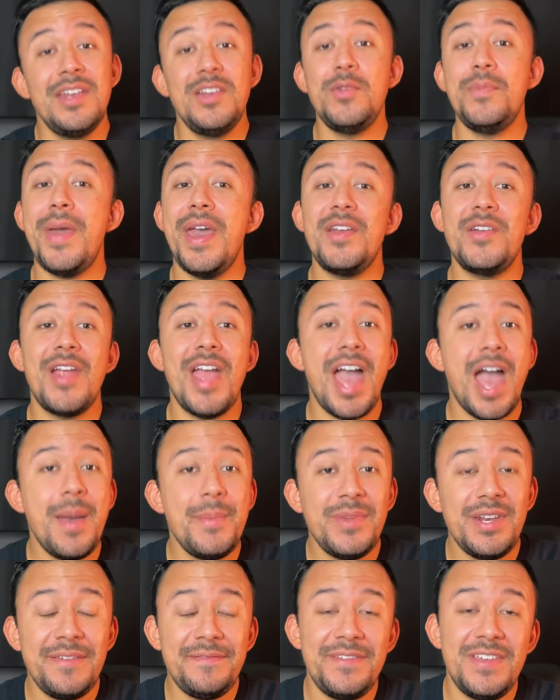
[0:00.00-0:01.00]
No matter how
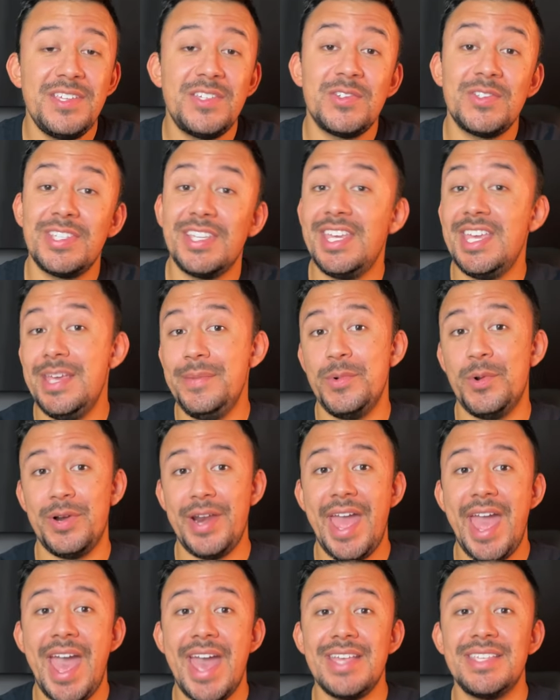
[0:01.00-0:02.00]
many features a
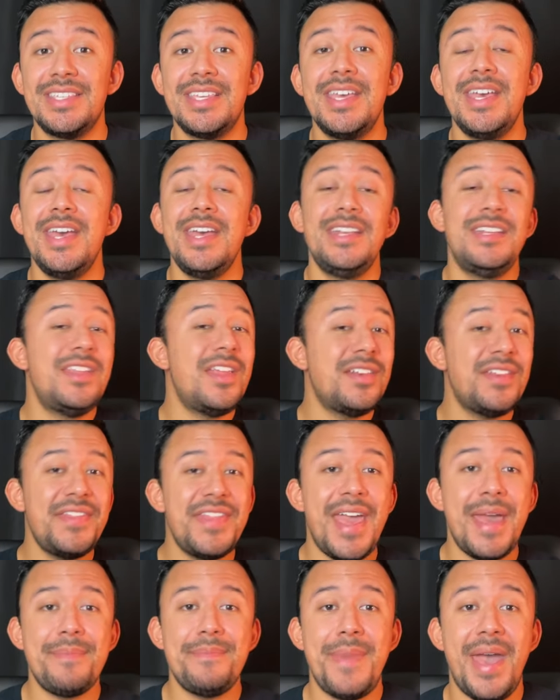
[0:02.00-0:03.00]
keyboard has, none of
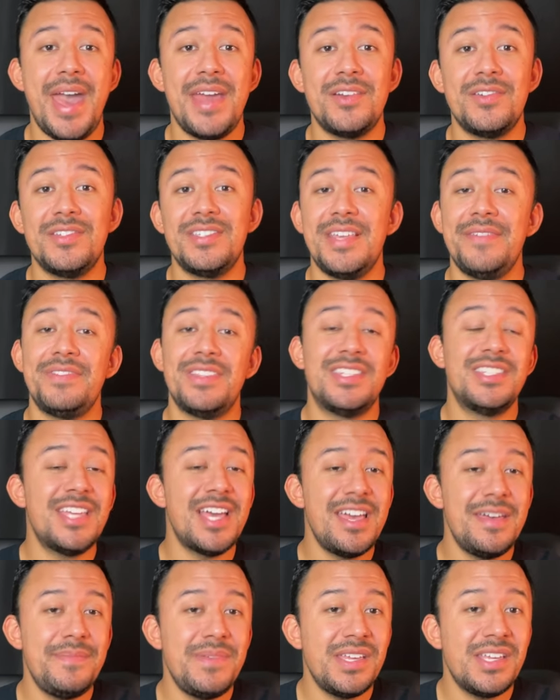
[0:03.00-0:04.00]
that matters if the
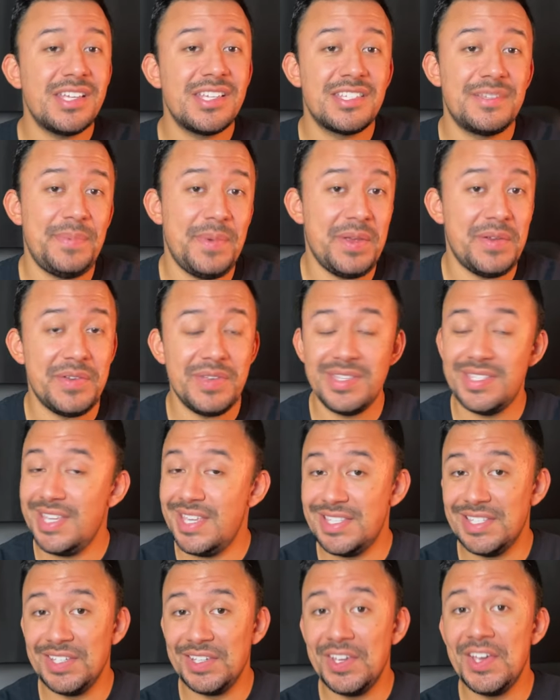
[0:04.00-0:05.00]
typing experience
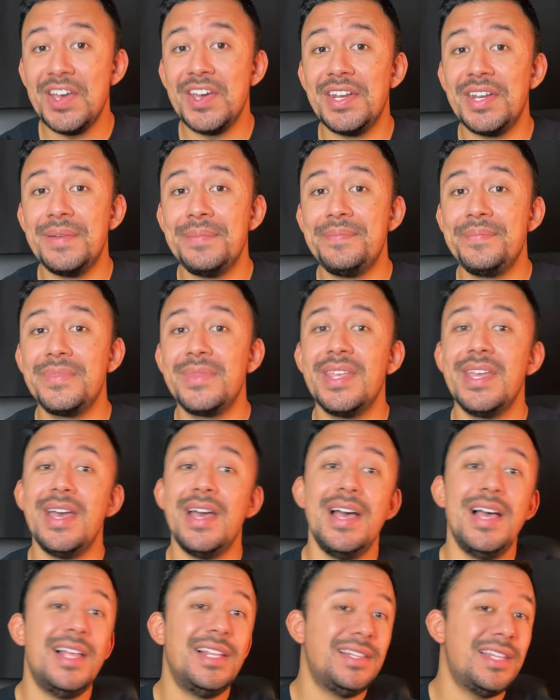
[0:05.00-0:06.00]
isn't good.
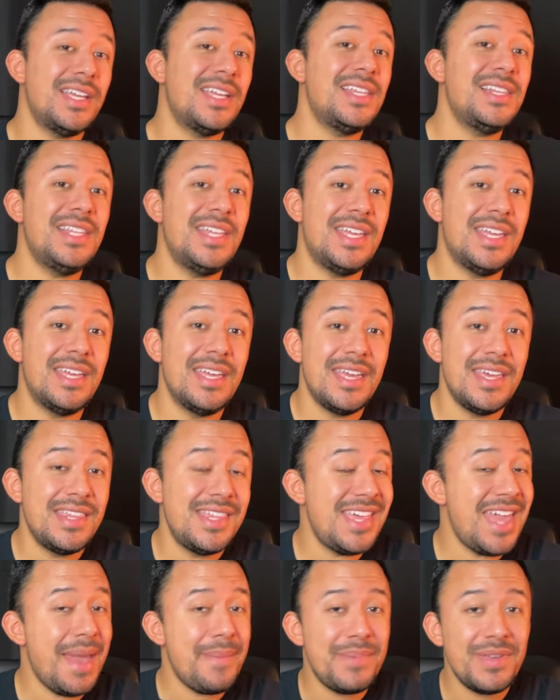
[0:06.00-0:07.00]
Luckily,
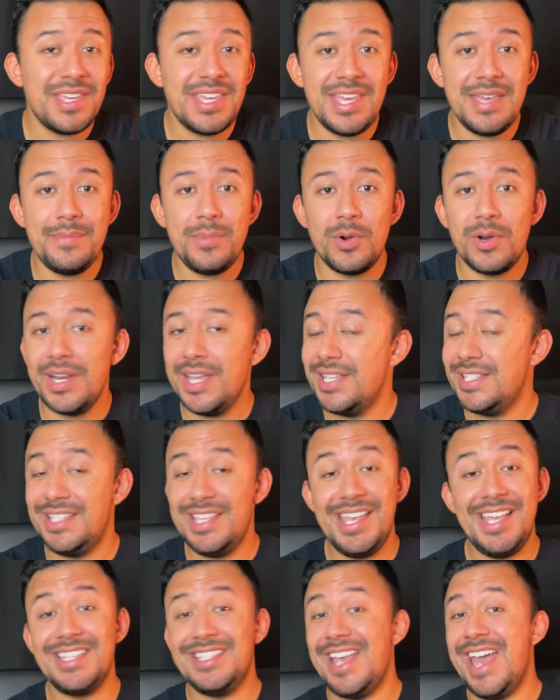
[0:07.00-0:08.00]
the Epic Keyboard is
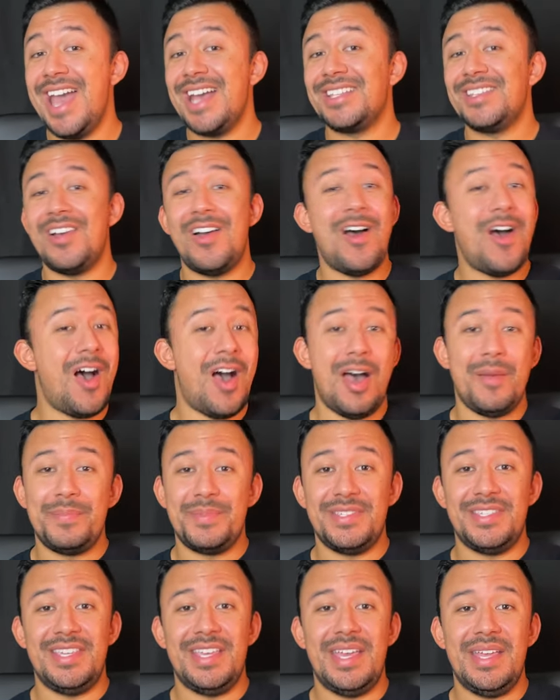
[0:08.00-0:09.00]
the exact
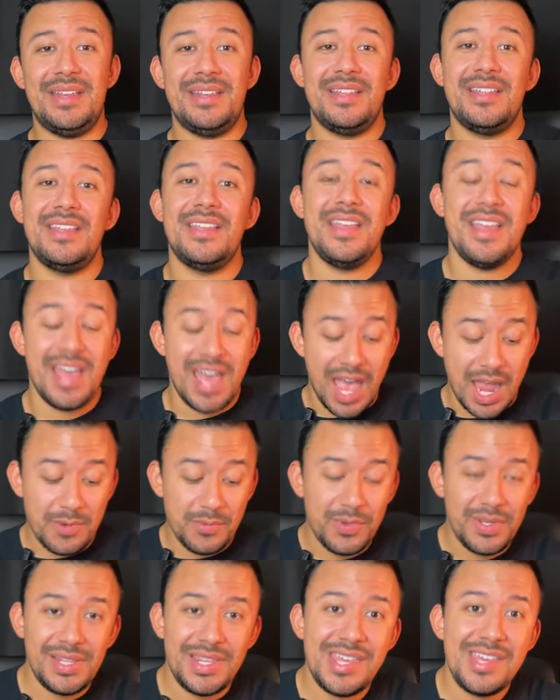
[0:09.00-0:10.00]
opposite. I
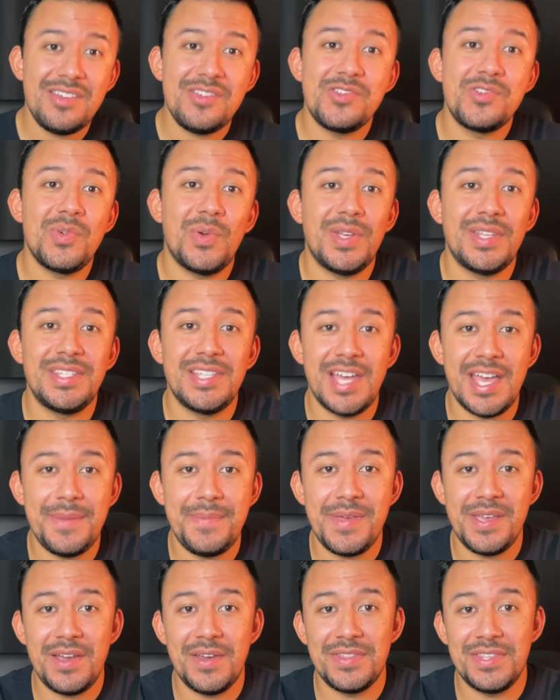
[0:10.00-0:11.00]
really enjoyed
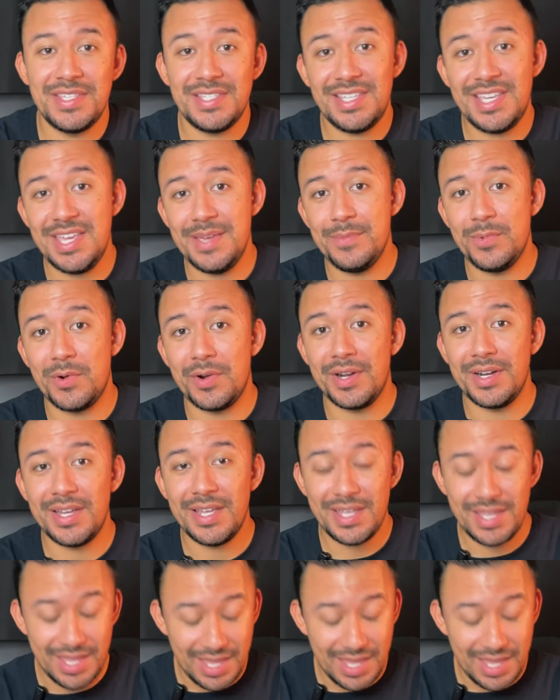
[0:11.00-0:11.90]
typing on this keyboard.